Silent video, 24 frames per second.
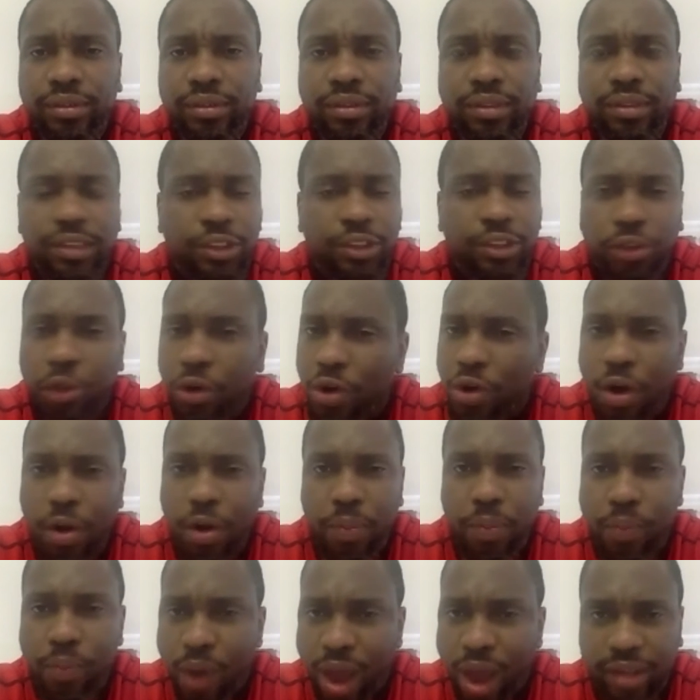these
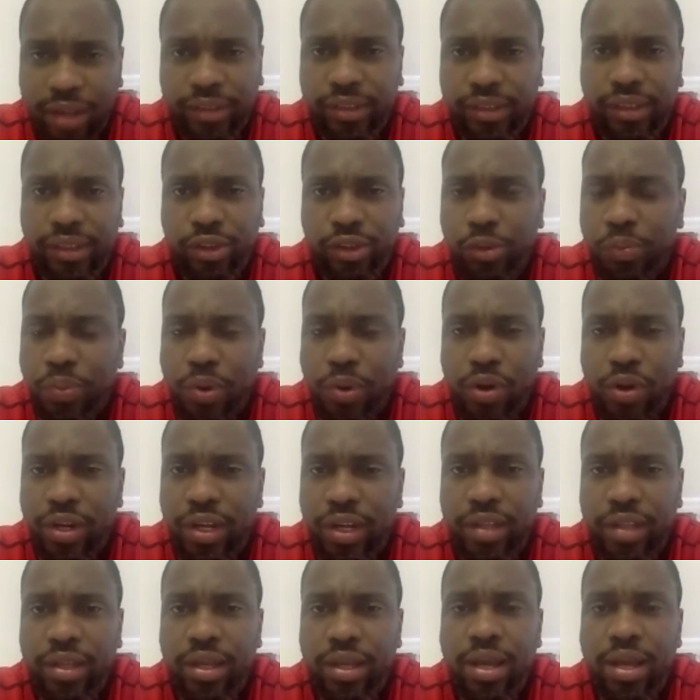so-called proxies
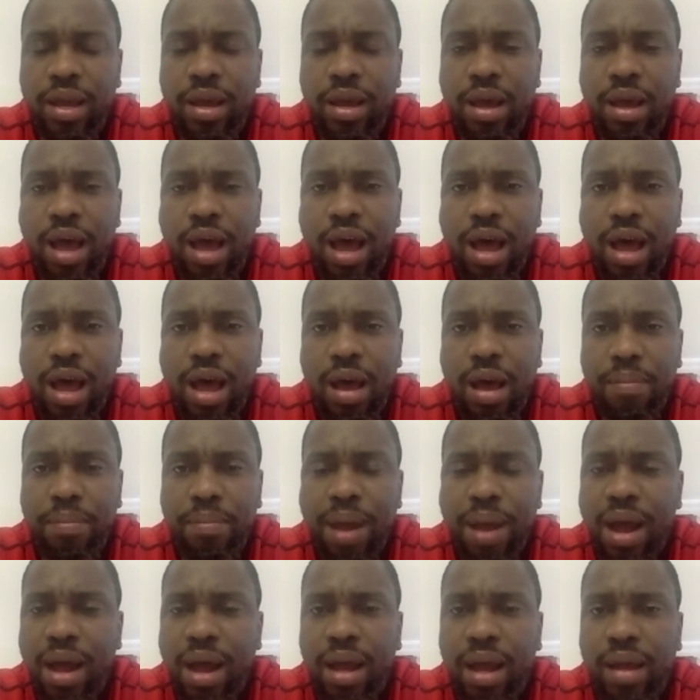supported uh,
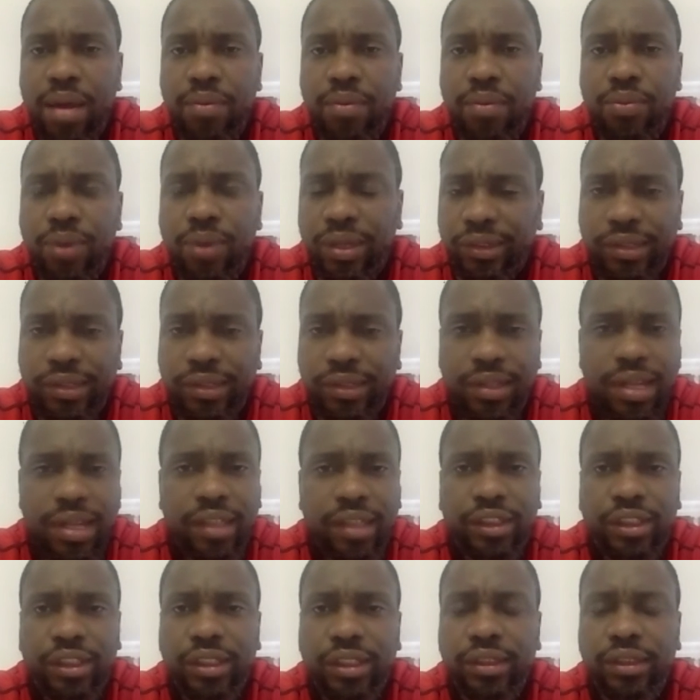by Western
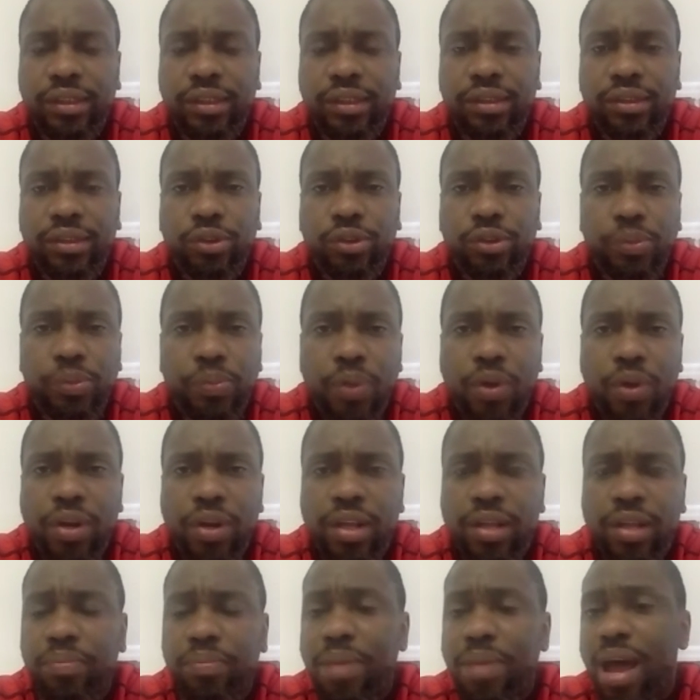nations,
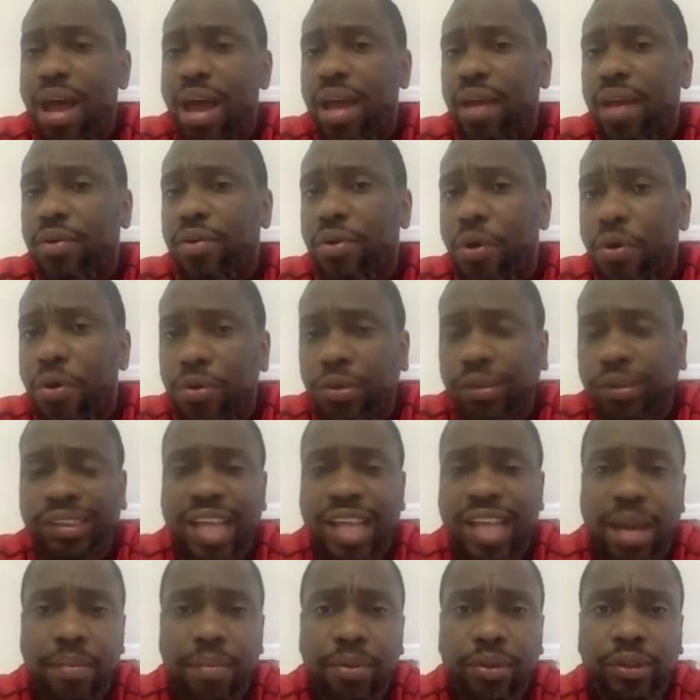supported by Congo's
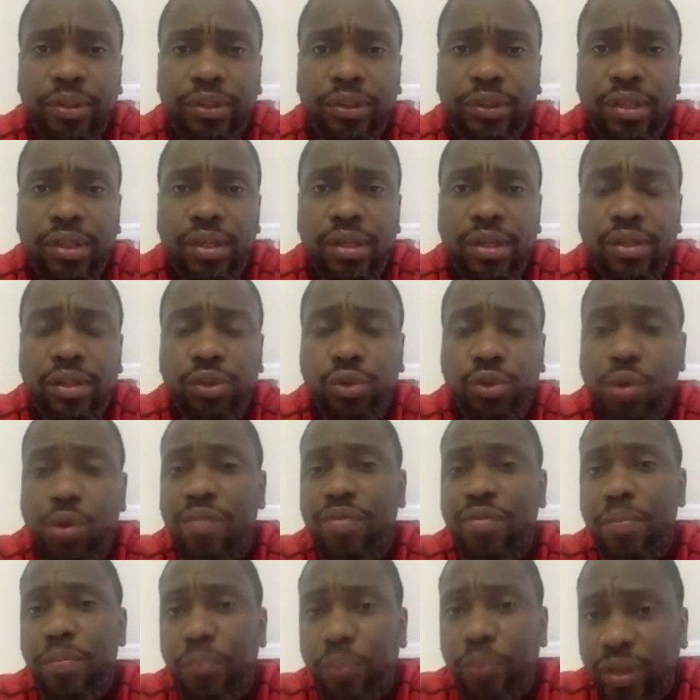neighbors to
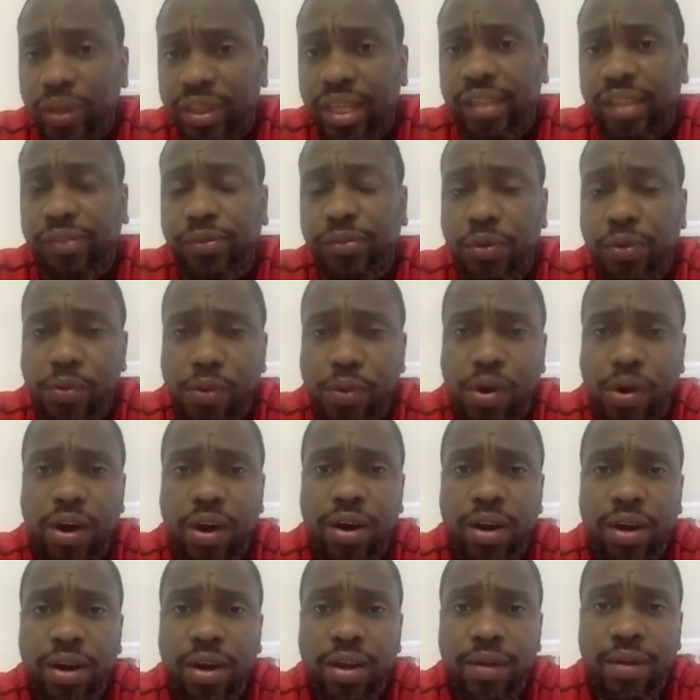have a pretext for
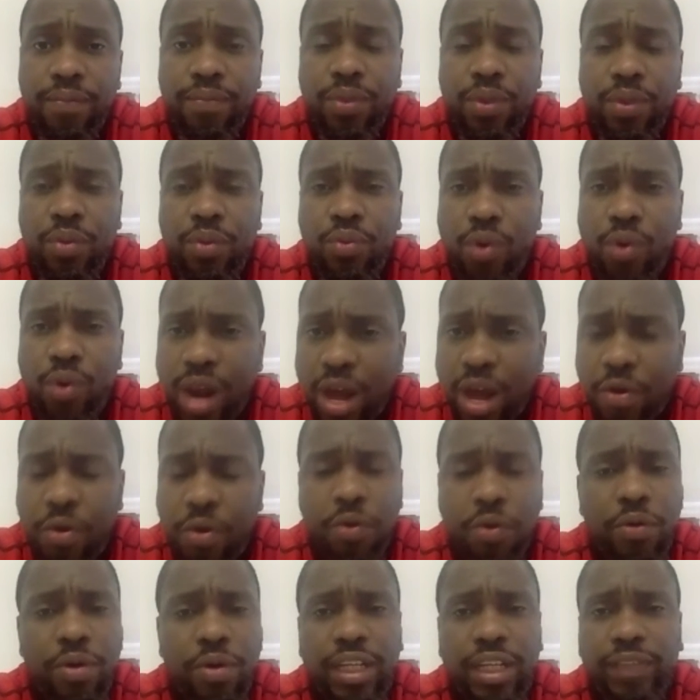war? What are
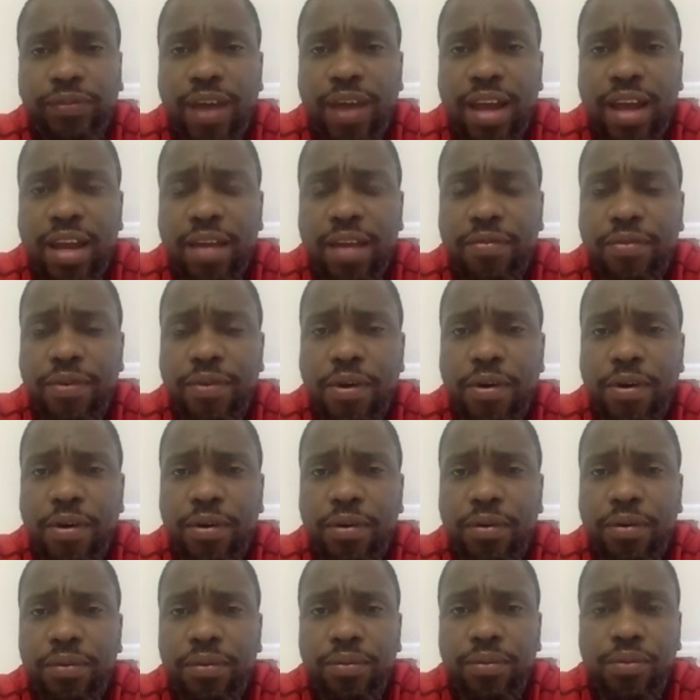Congolese fighting
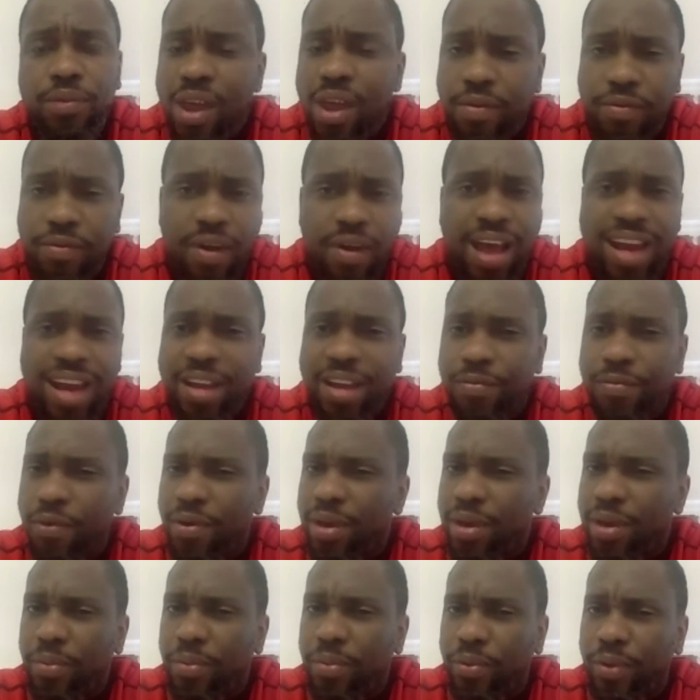for? We are fighting for
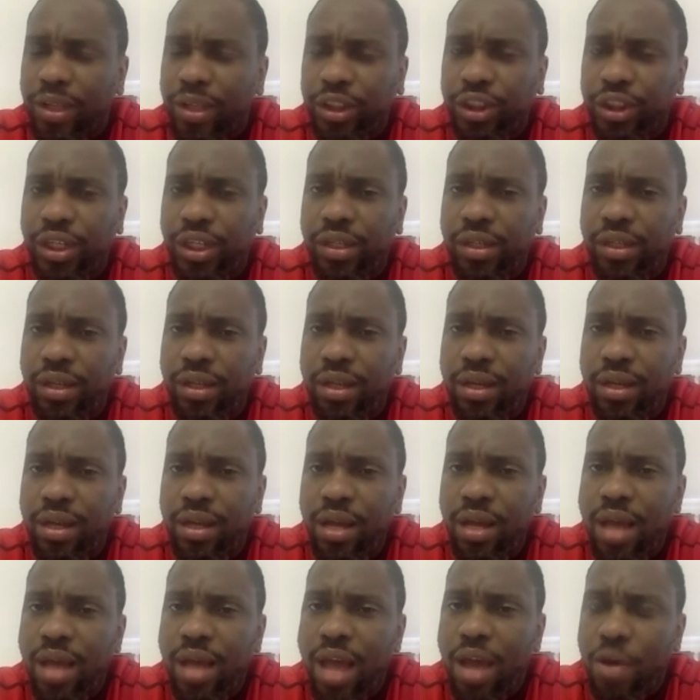liberation
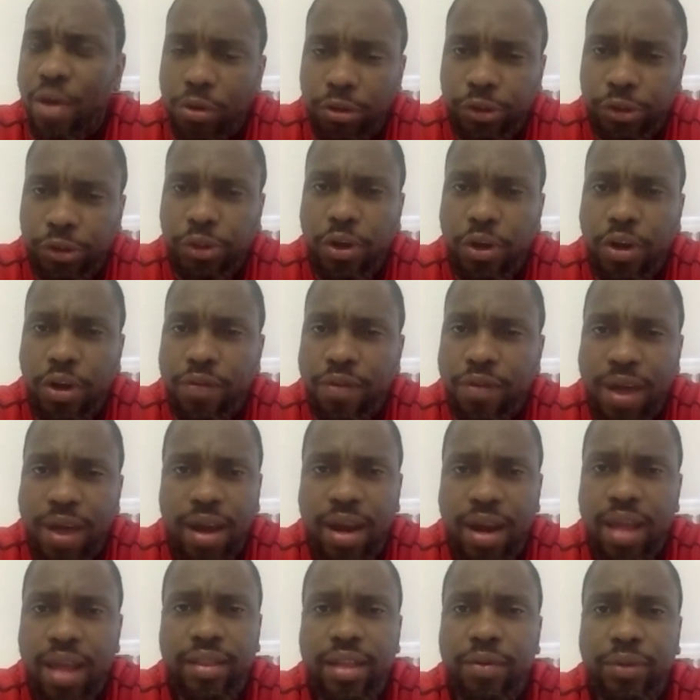and control of our
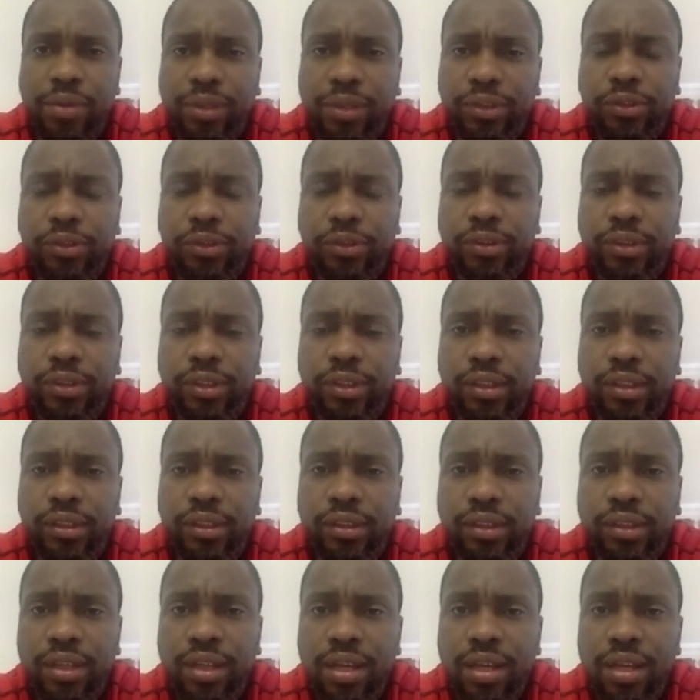land and resources.